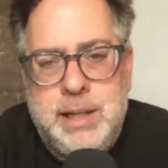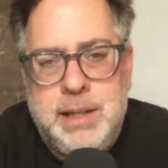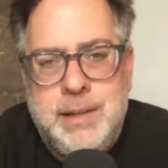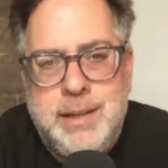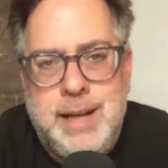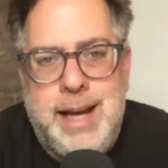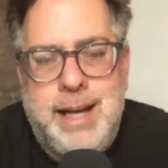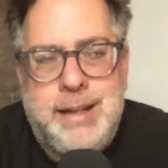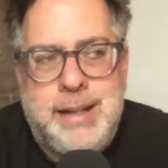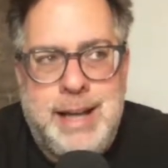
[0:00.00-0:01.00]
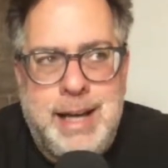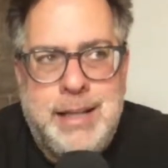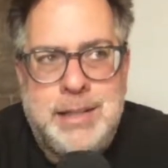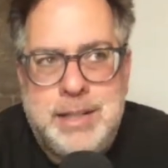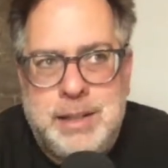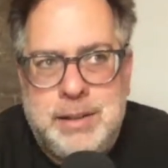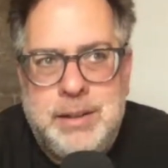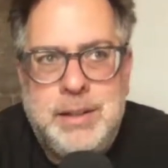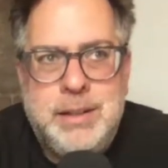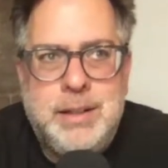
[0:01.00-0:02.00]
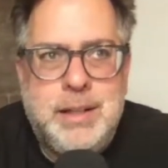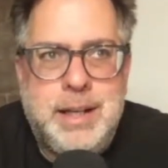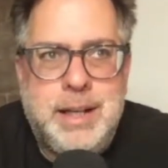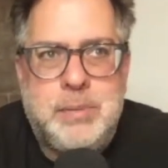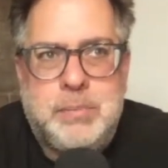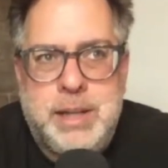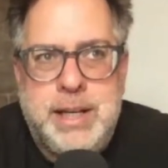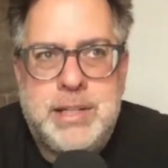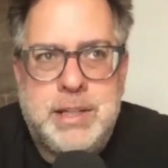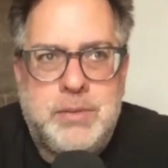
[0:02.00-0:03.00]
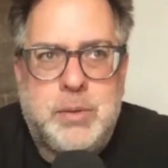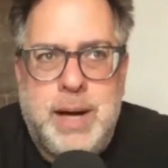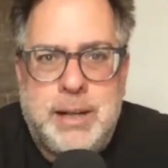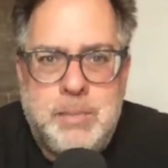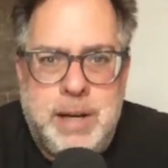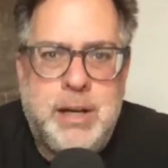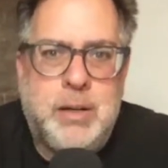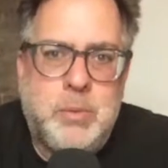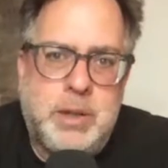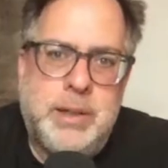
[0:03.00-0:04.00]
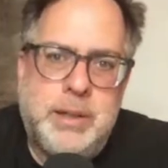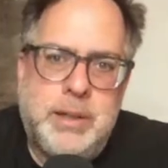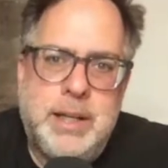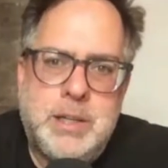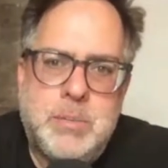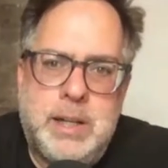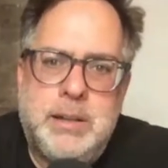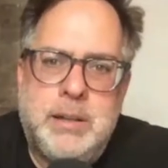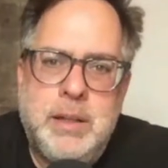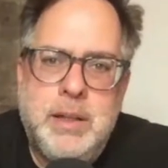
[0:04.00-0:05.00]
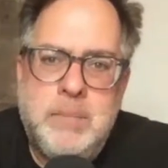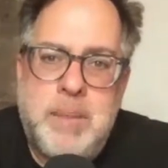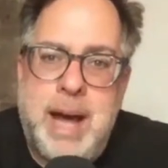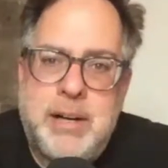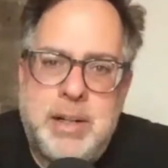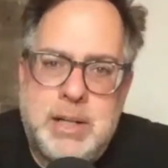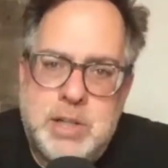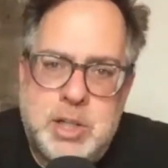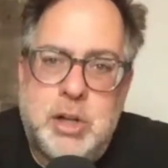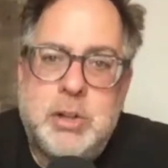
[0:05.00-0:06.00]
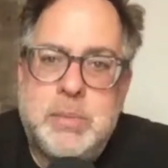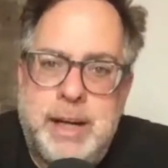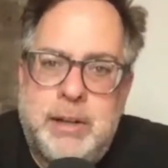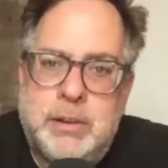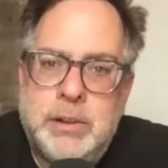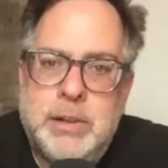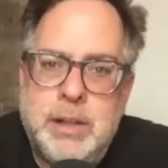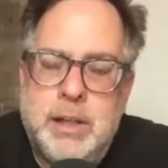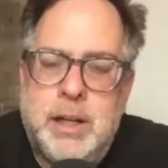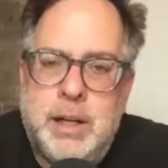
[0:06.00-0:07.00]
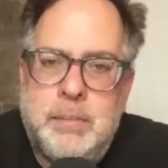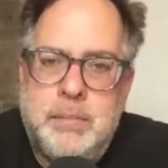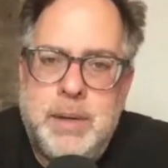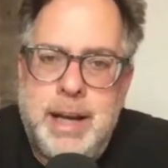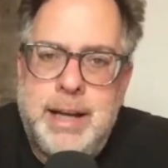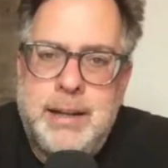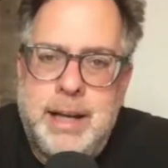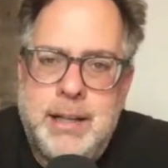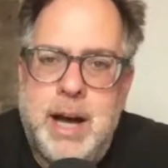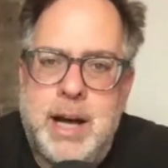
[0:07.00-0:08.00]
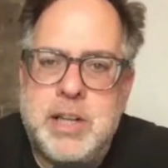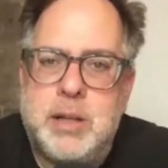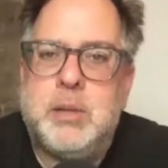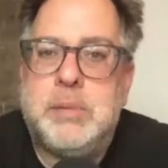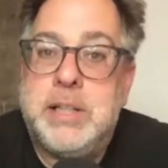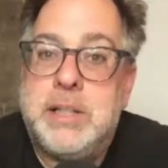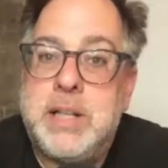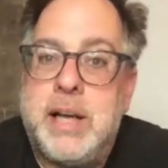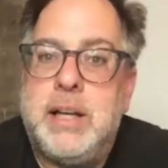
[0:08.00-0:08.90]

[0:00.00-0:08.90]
Mm-hmm. And again, it's in a place of direct mail where it's been battered as junk mail and not terribly exciting